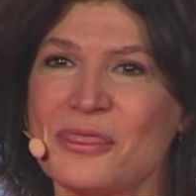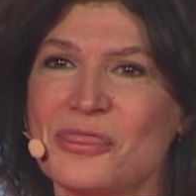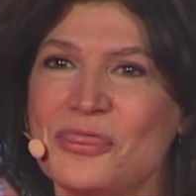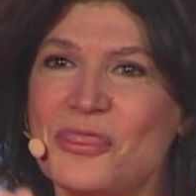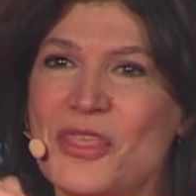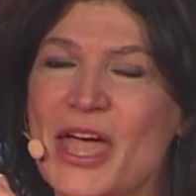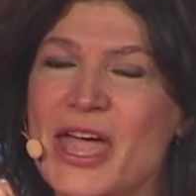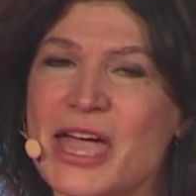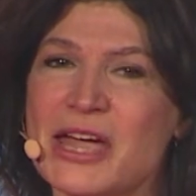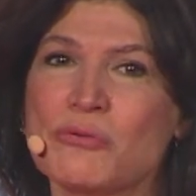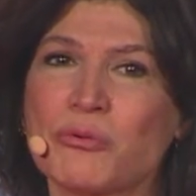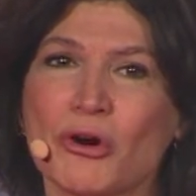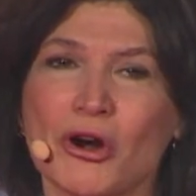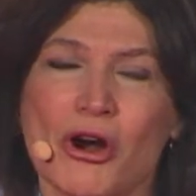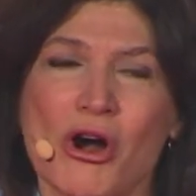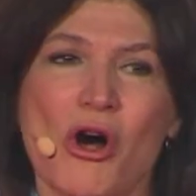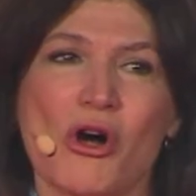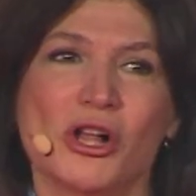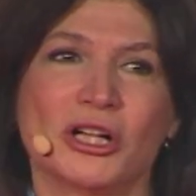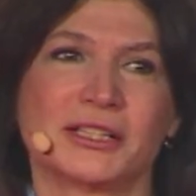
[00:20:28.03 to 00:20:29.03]
They were
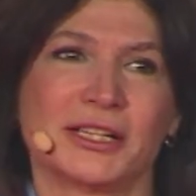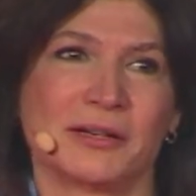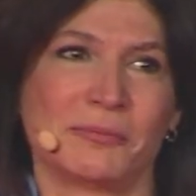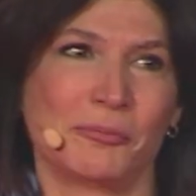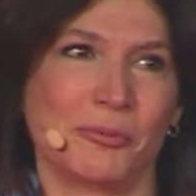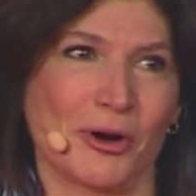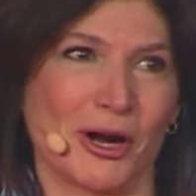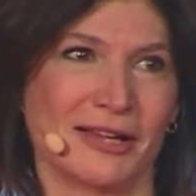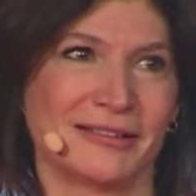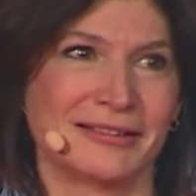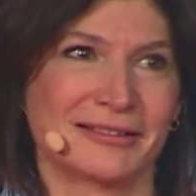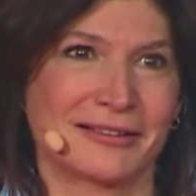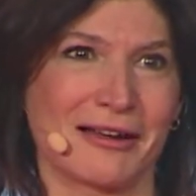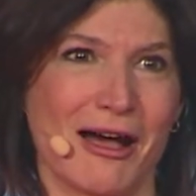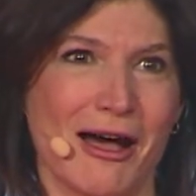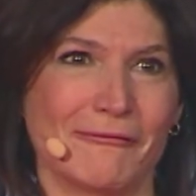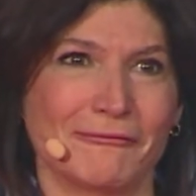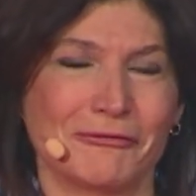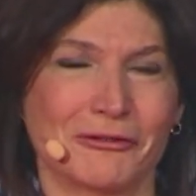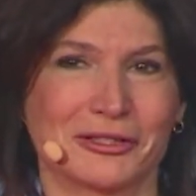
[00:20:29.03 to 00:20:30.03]
holding press
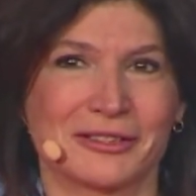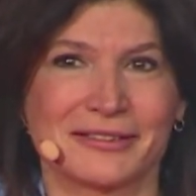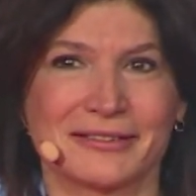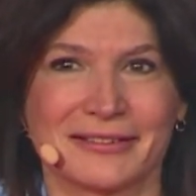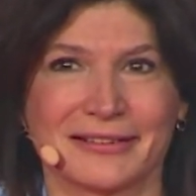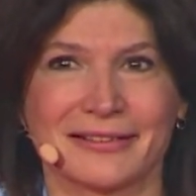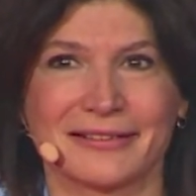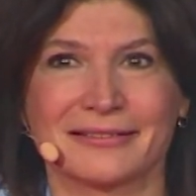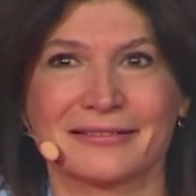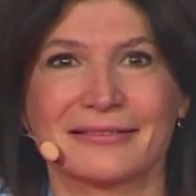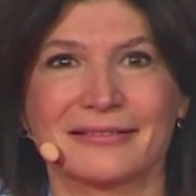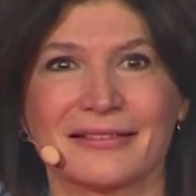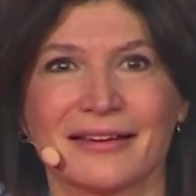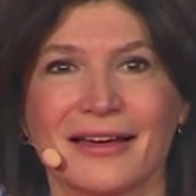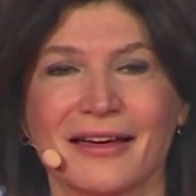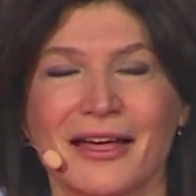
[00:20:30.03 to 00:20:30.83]
conferences.